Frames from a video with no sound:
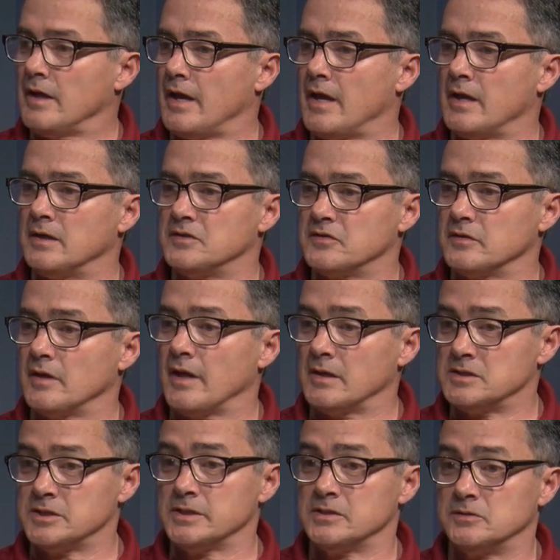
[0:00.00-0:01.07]

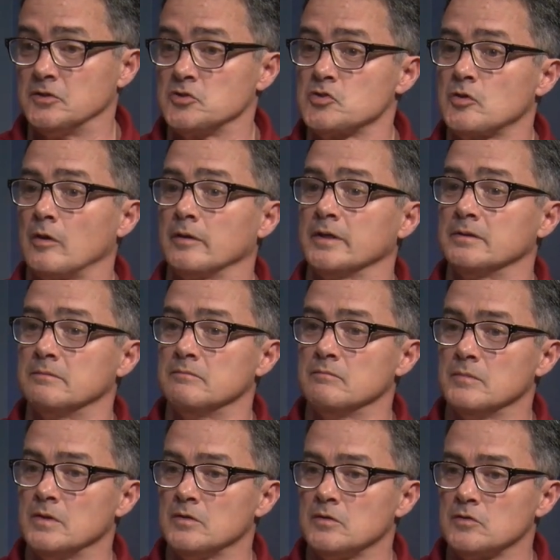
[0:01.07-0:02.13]
And she just started
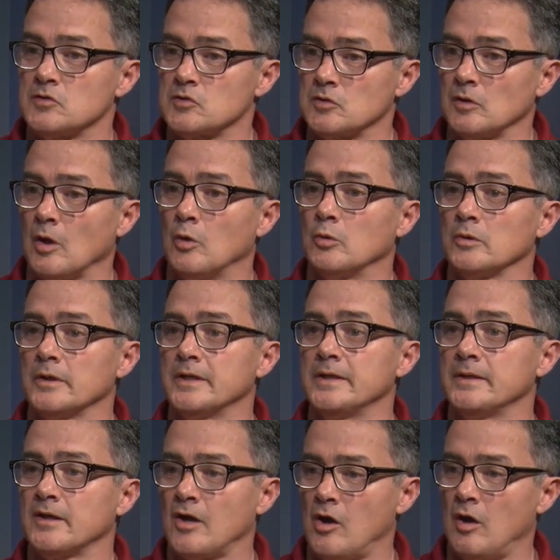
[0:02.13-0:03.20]

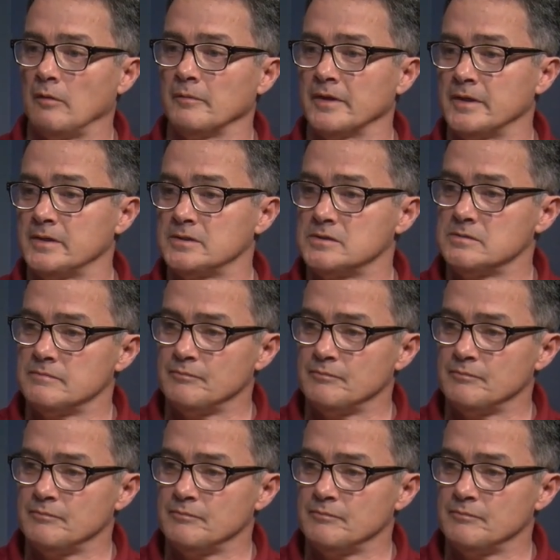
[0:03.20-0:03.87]
slowly, calmly